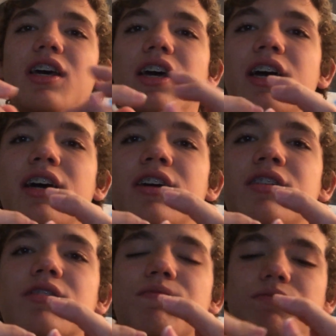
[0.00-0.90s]

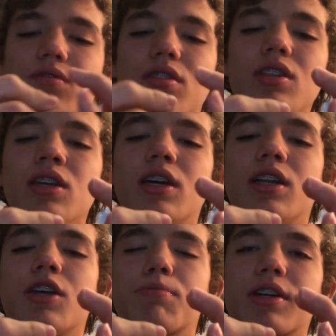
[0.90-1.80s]
and and
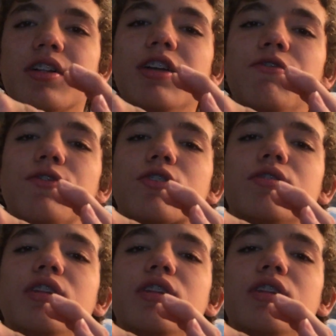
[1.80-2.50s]
especially if you're